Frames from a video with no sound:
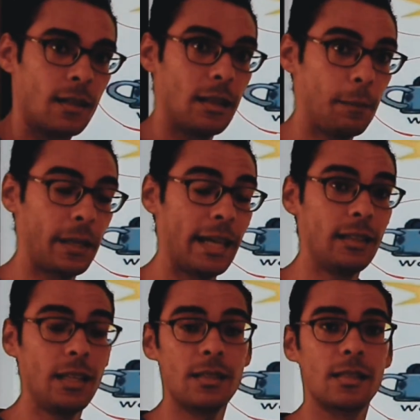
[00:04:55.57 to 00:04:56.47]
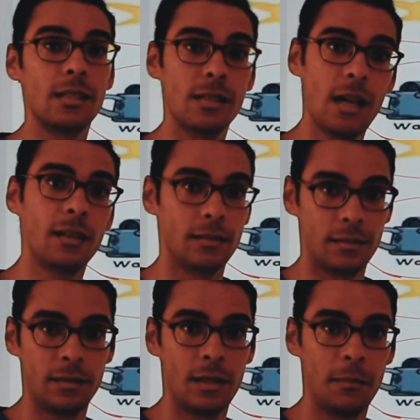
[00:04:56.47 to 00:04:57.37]
The plant needs the sun.
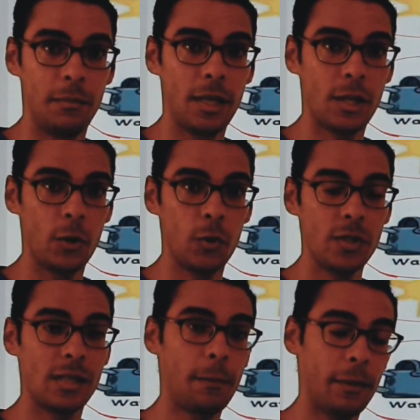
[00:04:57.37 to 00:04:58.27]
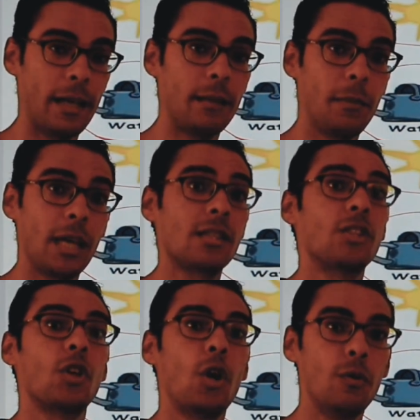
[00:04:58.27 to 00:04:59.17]
because the plant makes
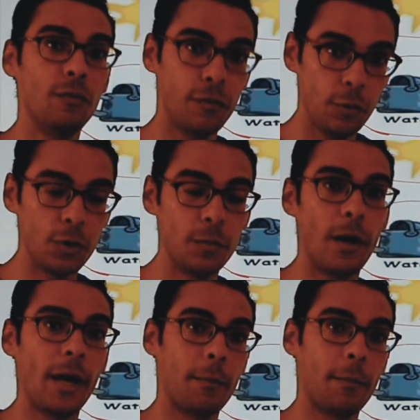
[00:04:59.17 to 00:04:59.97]
its own food by